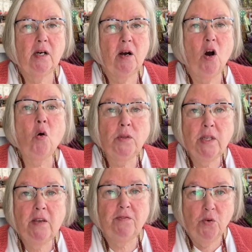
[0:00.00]

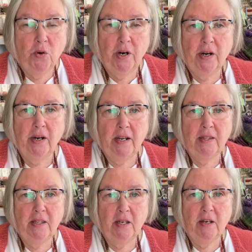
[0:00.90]
only for
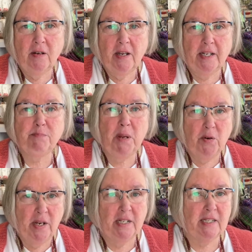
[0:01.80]
the
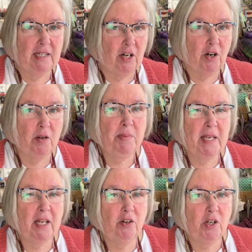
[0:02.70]
experienced knitter. A
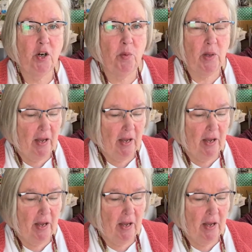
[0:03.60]
beginner knitter will have